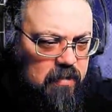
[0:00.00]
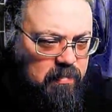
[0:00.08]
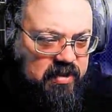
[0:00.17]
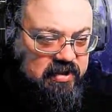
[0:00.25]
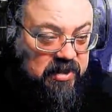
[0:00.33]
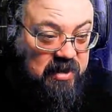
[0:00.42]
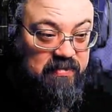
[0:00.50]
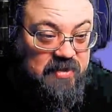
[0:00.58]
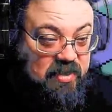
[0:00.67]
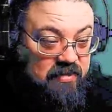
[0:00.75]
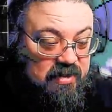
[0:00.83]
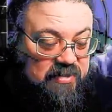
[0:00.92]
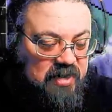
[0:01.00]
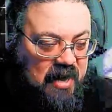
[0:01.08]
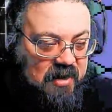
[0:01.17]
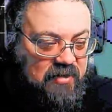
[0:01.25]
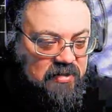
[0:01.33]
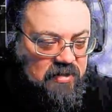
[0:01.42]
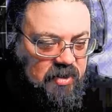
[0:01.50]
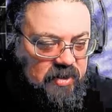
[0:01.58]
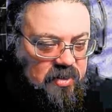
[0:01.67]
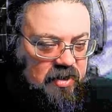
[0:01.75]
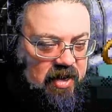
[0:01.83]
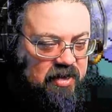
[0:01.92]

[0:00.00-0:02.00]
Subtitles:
But it saves it exact. Like, you